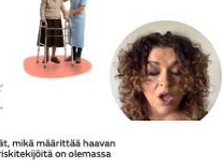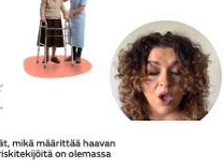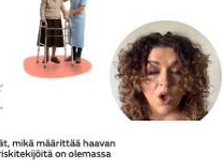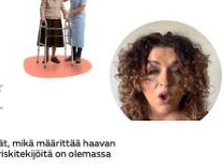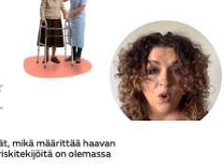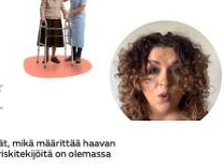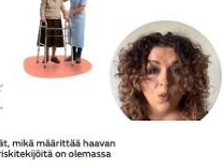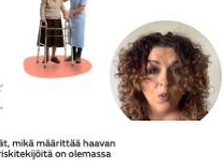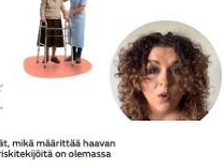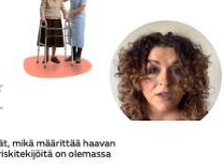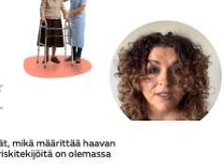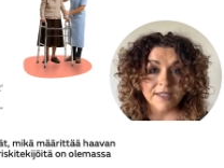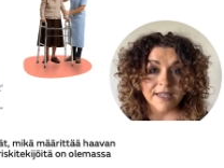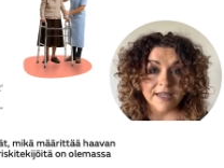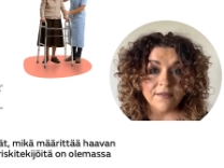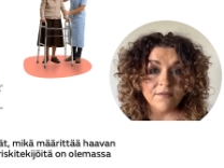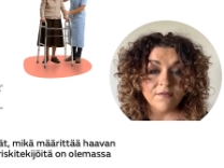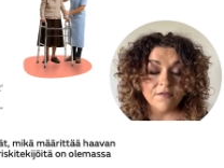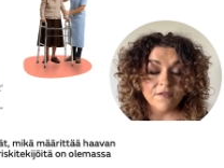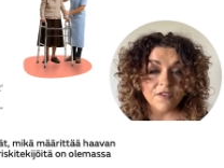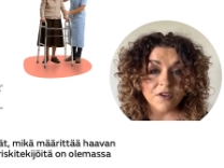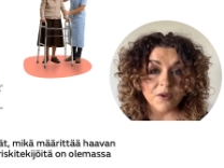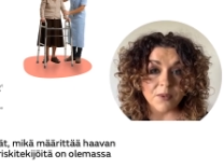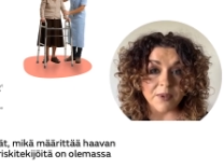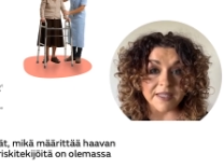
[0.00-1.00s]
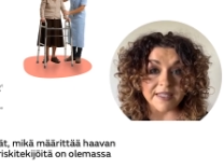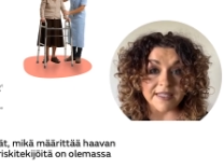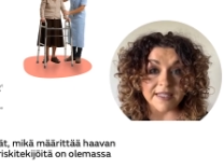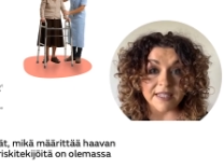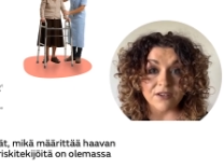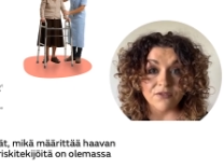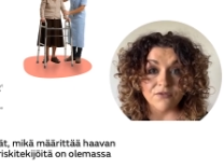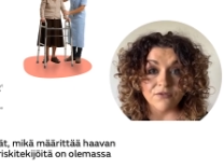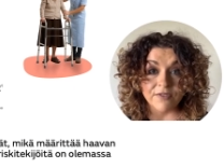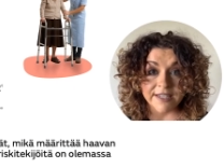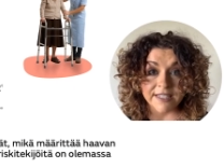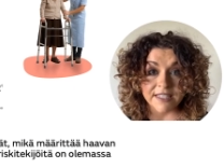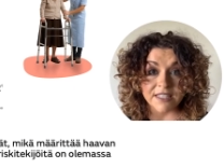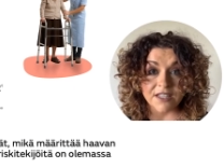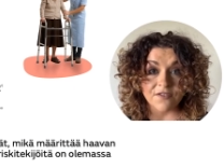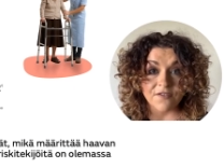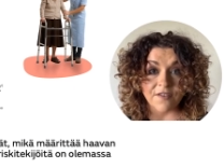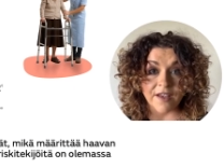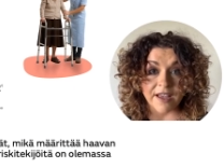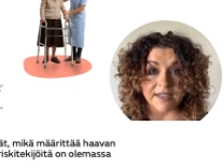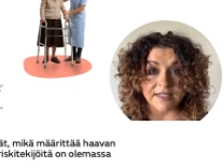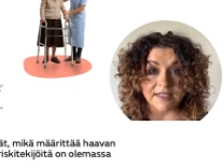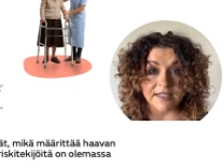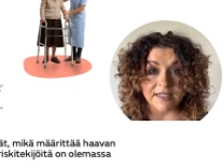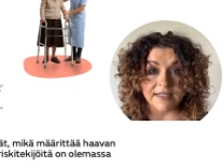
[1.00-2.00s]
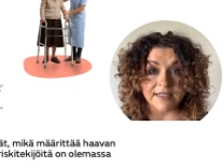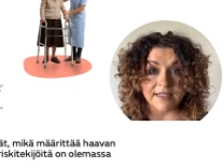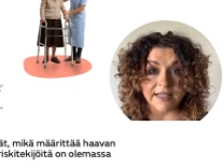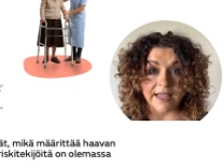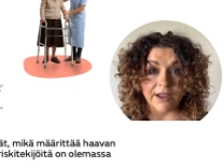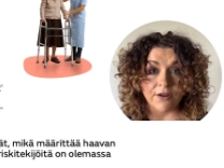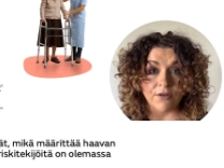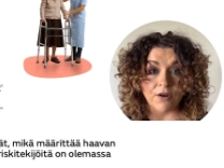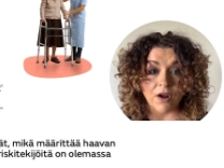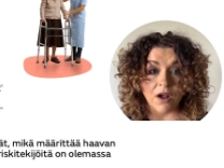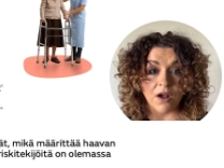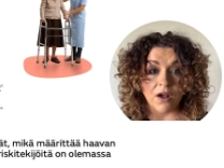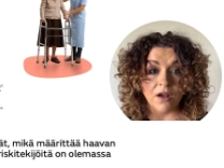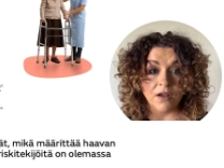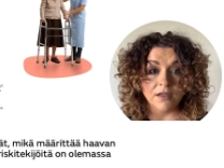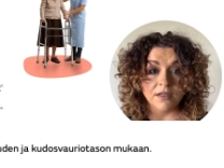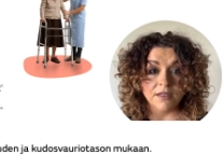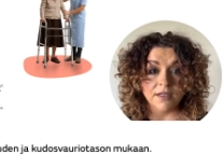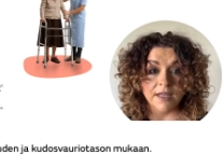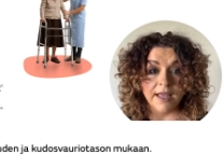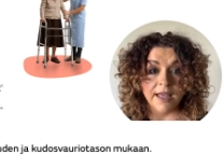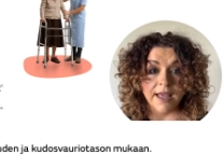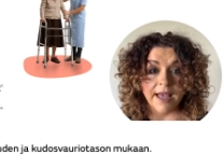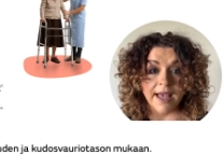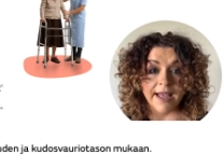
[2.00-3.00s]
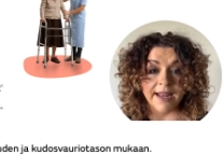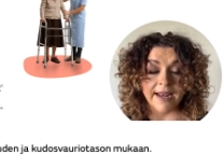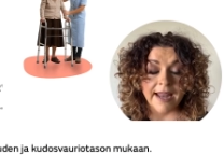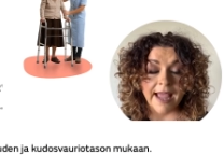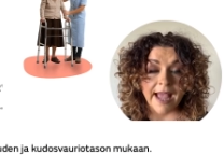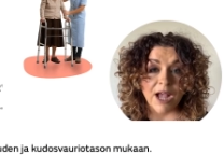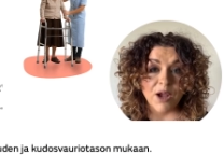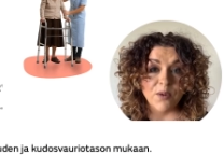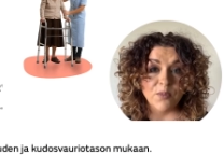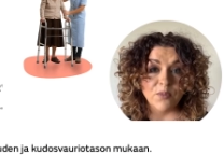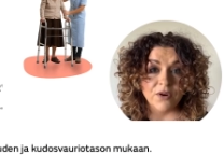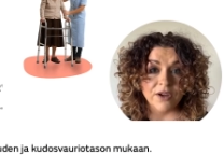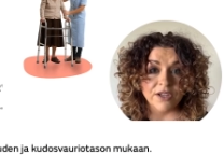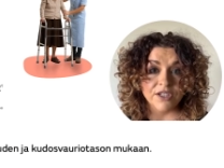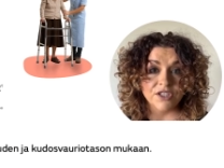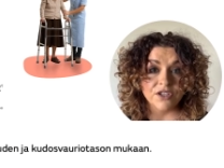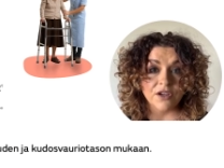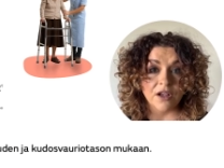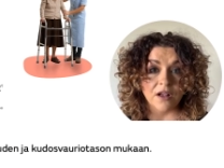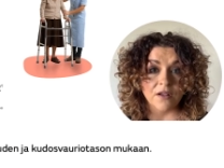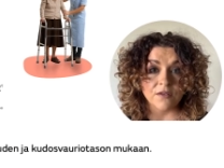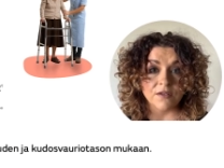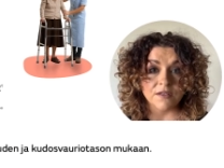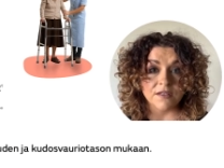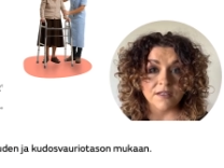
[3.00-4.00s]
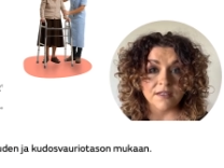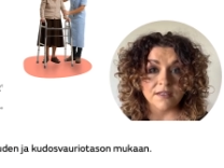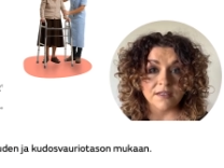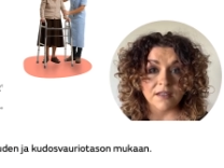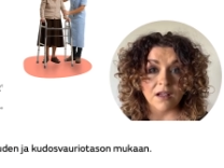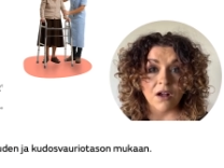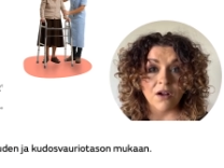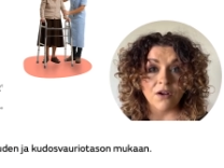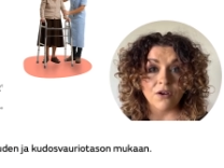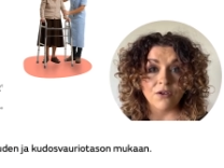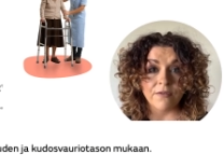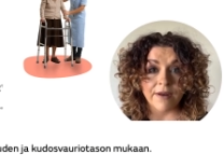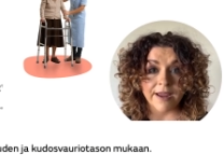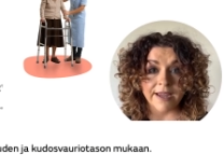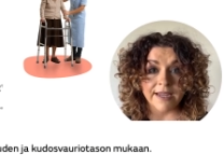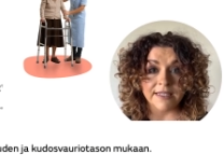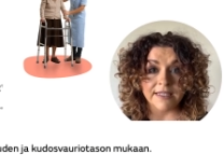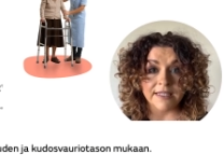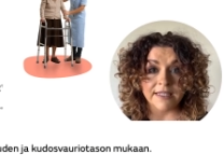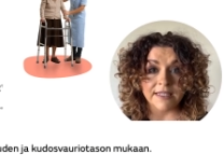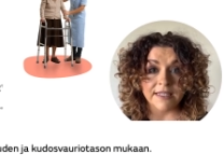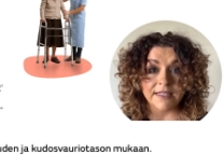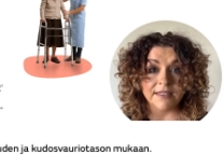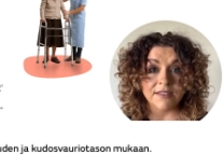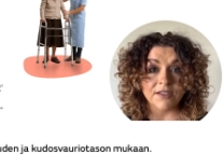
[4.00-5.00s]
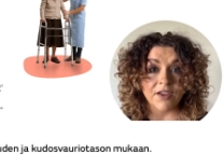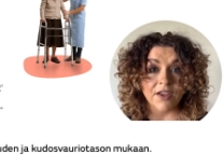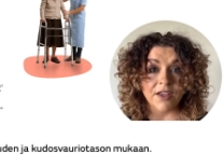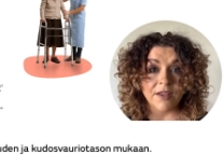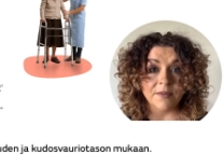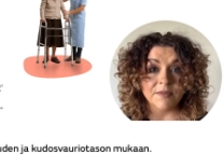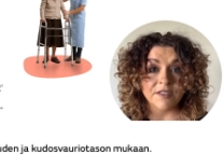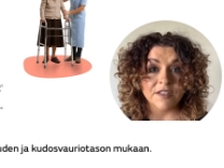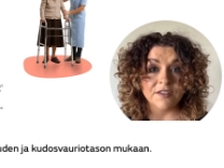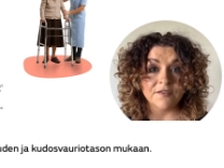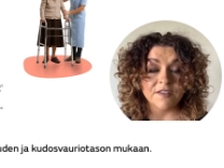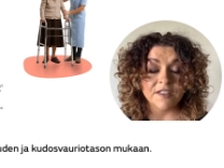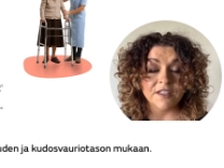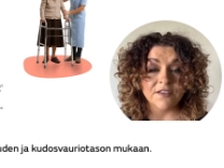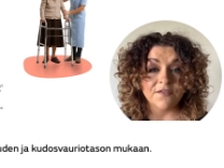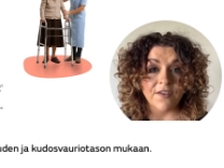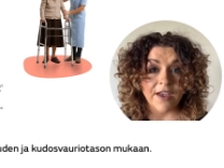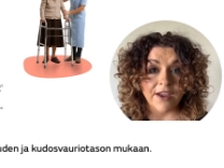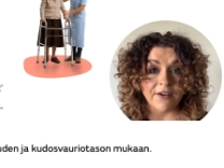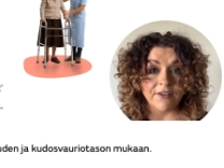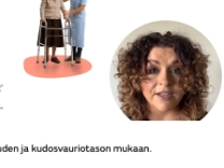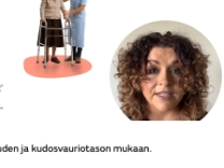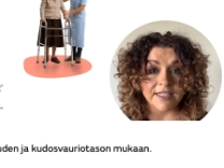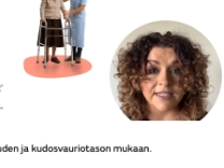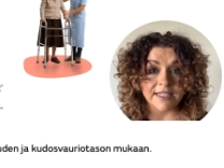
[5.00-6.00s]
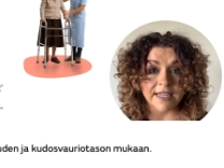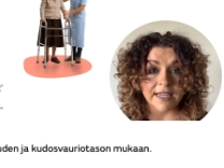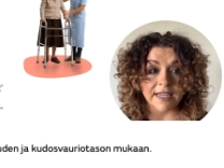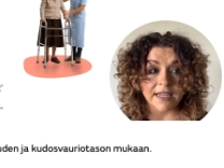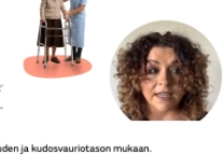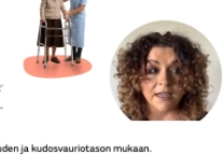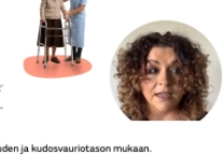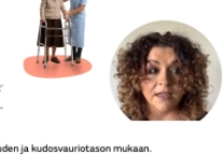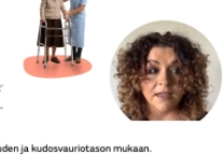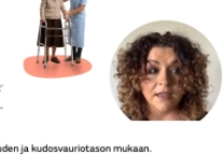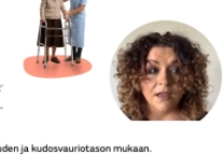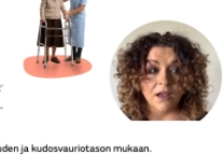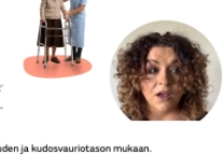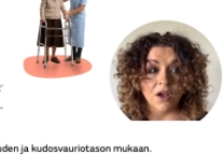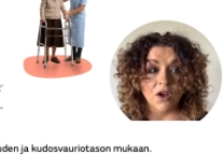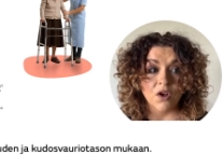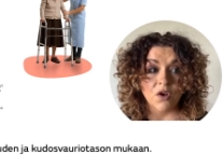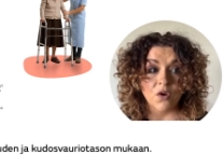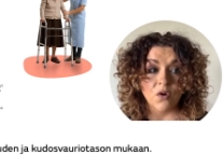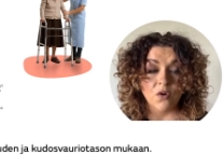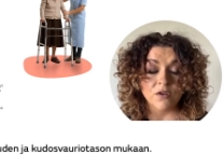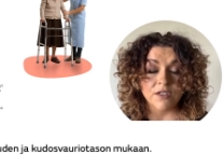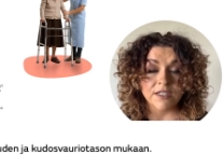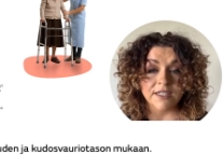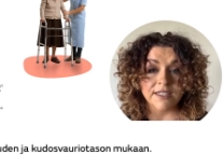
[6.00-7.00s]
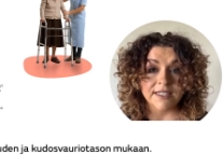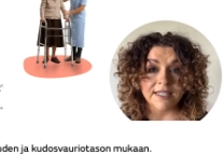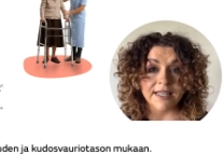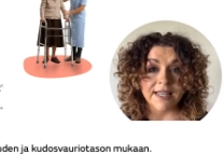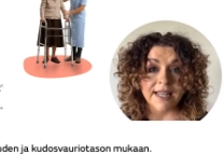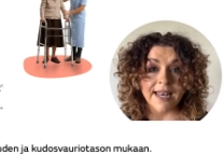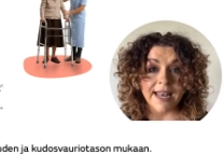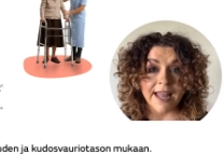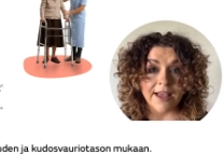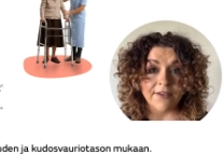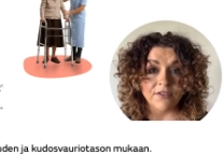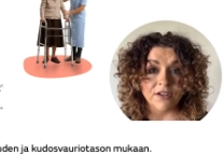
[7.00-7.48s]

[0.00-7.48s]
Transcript: what influencing risk factors there are, and how pressure ulcers are graded in terms of severity according to the level